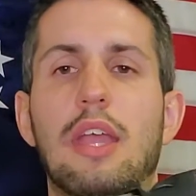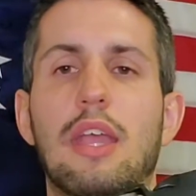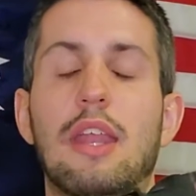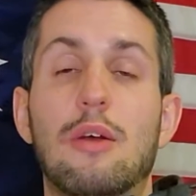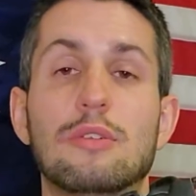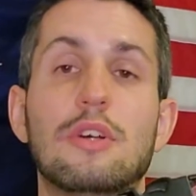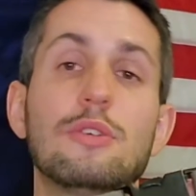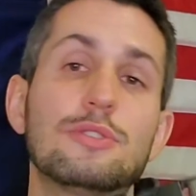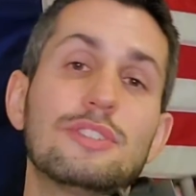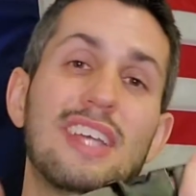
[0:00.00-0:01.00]
And I would
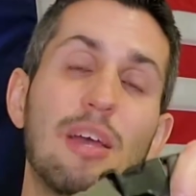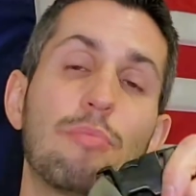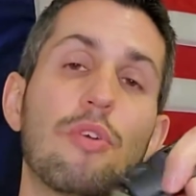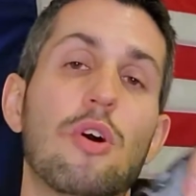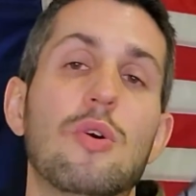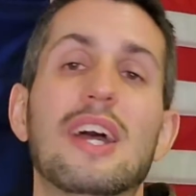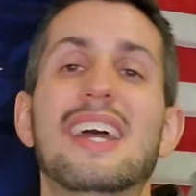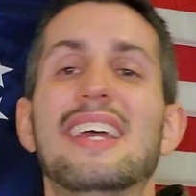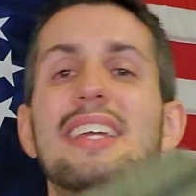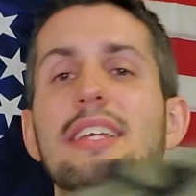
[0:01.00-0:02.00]
also say a pro
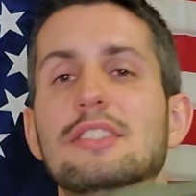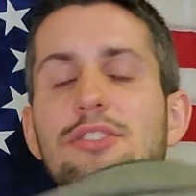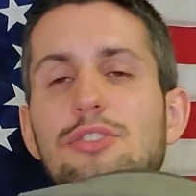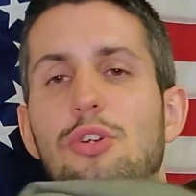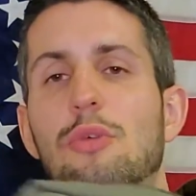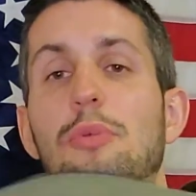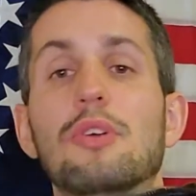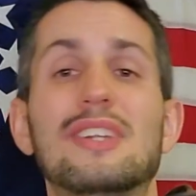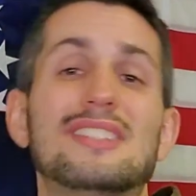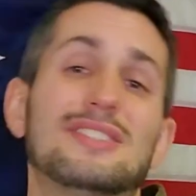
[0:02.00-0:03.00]
is
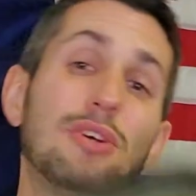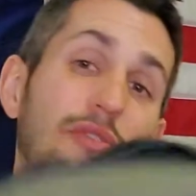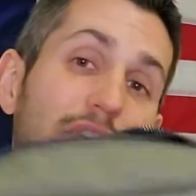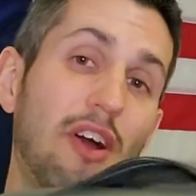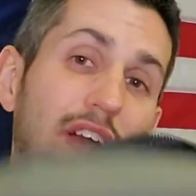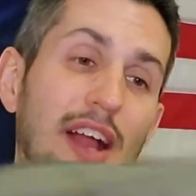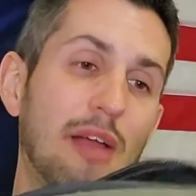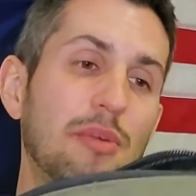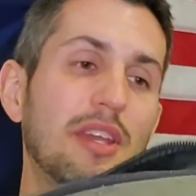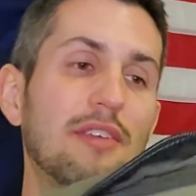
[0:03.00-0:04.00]
durability so far.
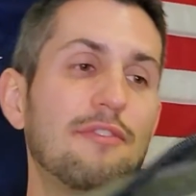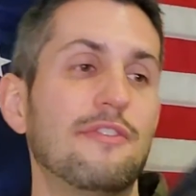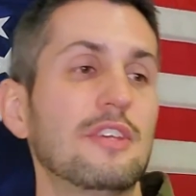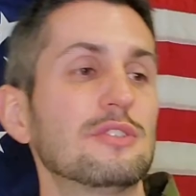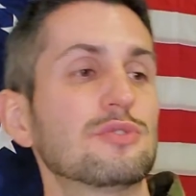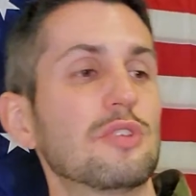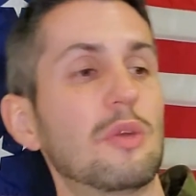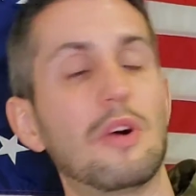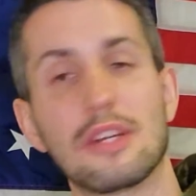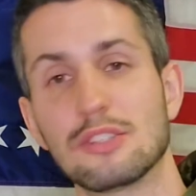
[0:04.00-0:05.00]
It feels really
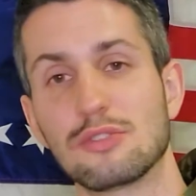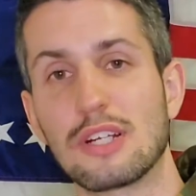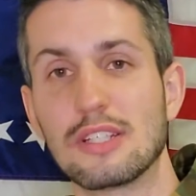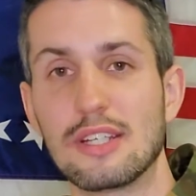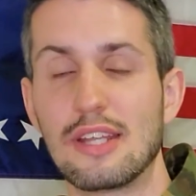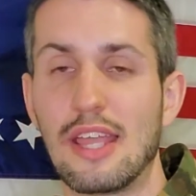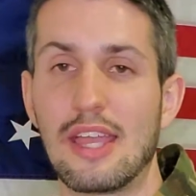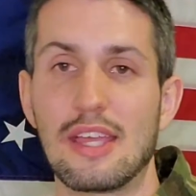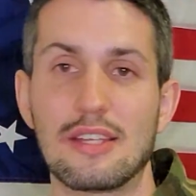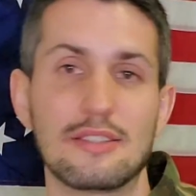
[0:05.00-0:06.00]
well constructed,
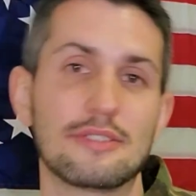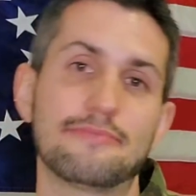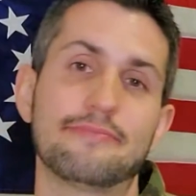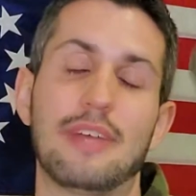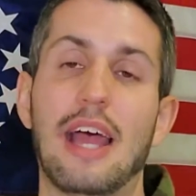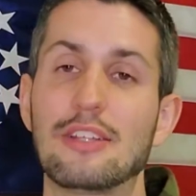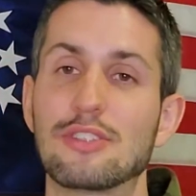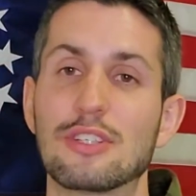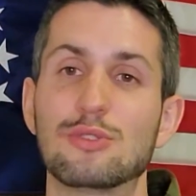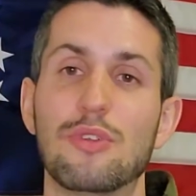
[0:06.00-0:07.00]
and I
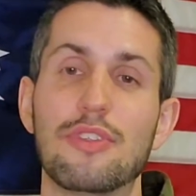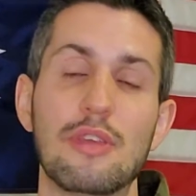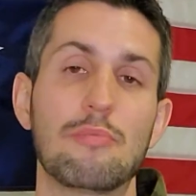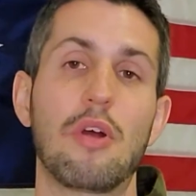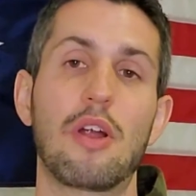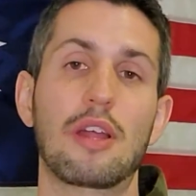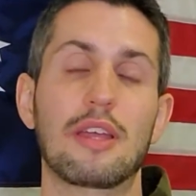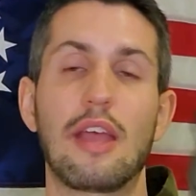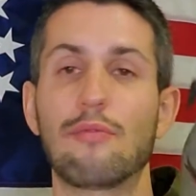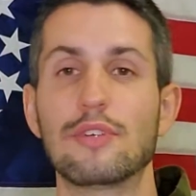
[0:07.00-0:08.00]
took it to a theme park
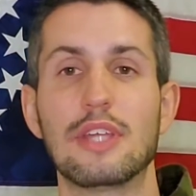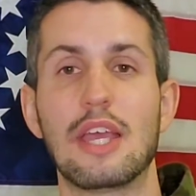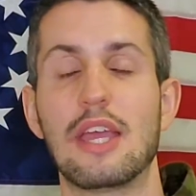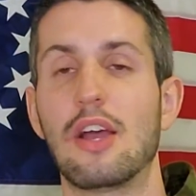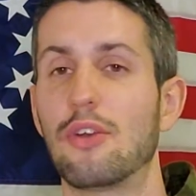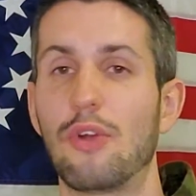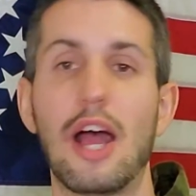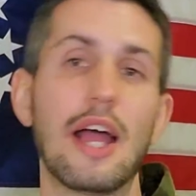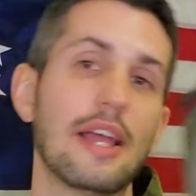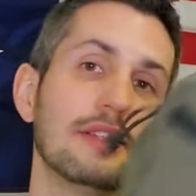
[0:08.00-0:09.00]
every day on
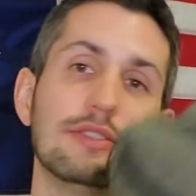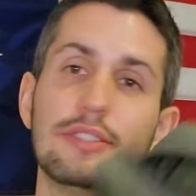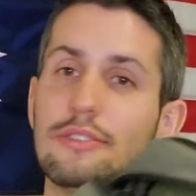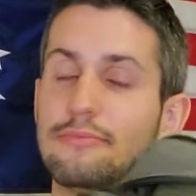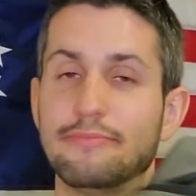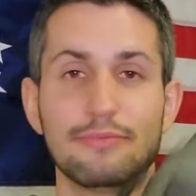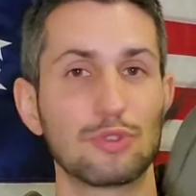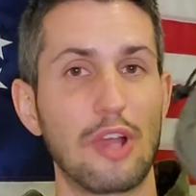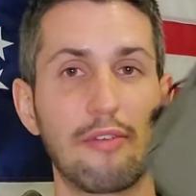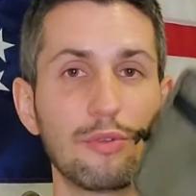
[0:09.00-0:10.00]
rides and
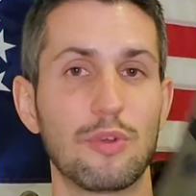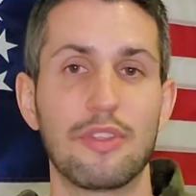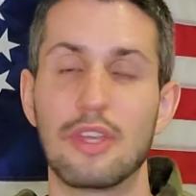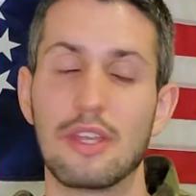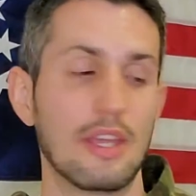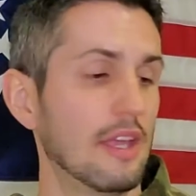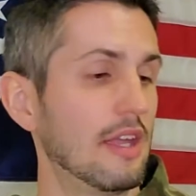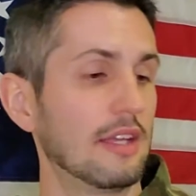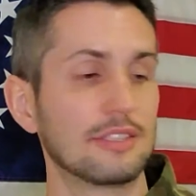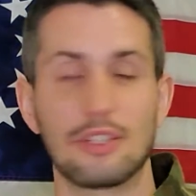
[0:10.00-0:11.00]
traveled with it.
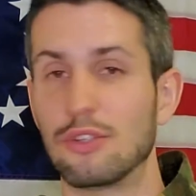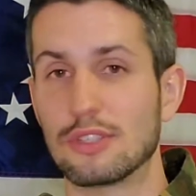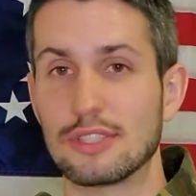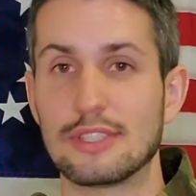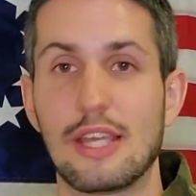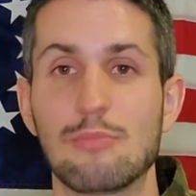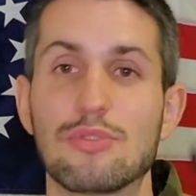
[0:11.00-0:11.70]
Still looks the same.